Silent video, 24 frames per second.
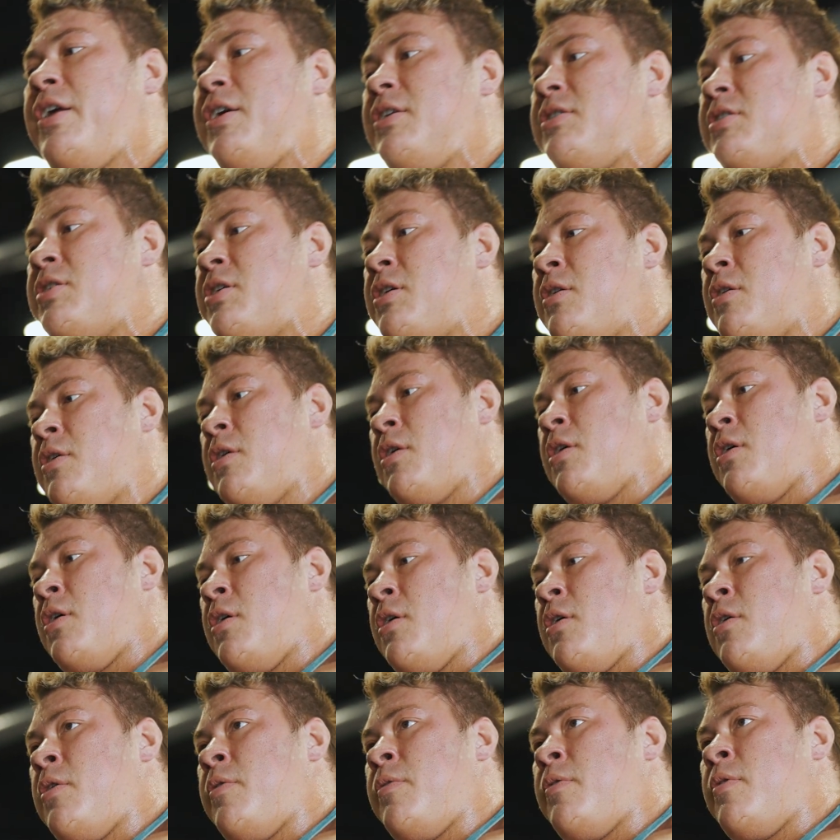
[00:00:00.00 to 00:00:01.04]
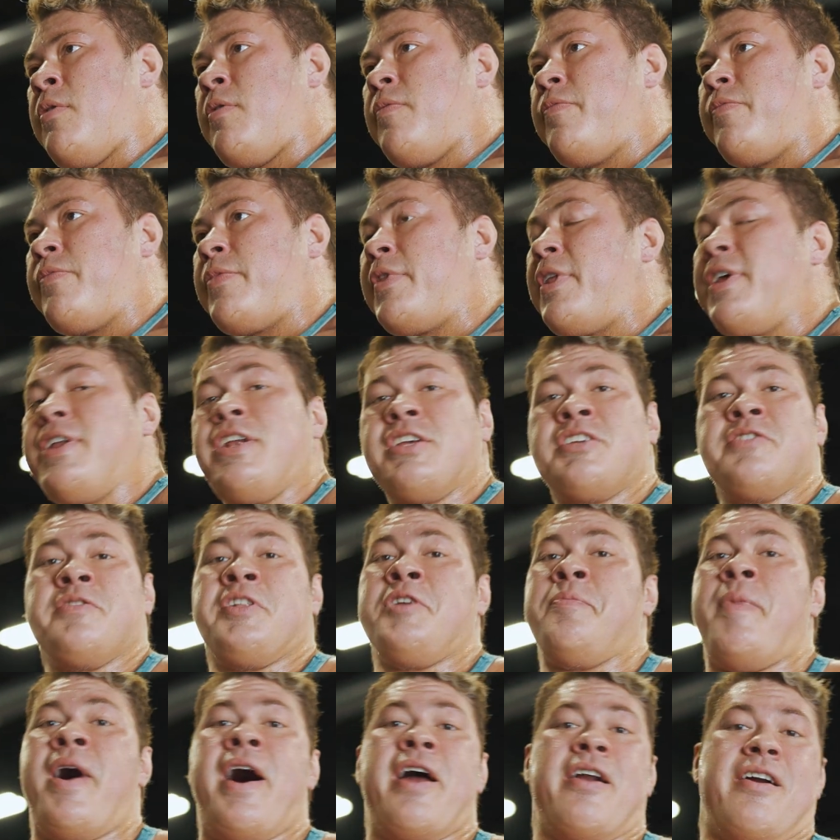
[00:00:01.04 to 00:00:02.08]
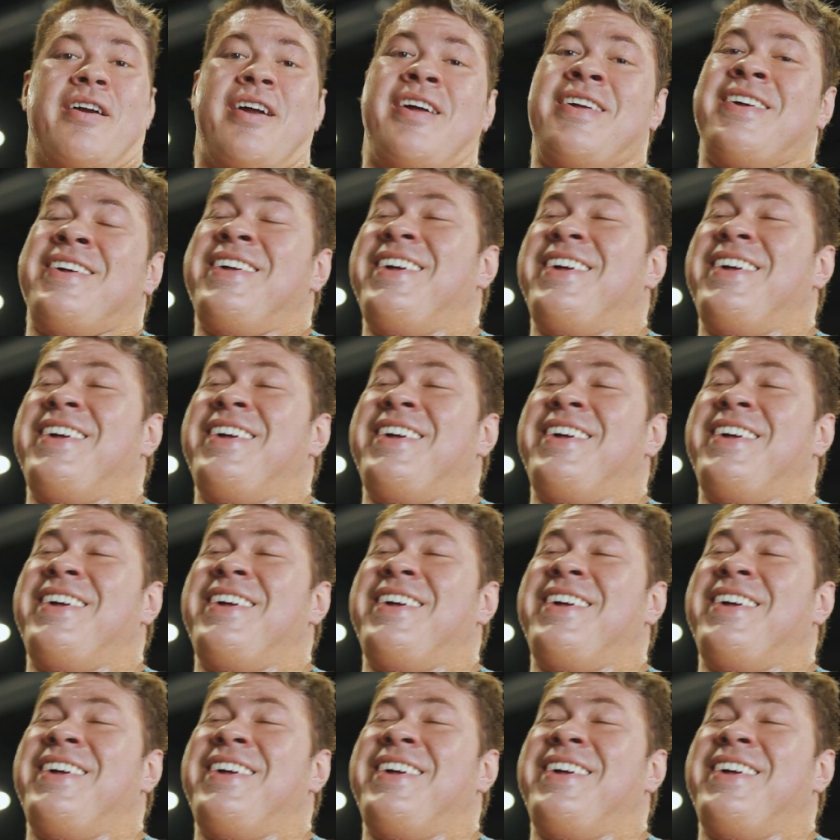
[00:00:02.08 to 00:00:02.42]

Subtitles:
is it doesn't really matter.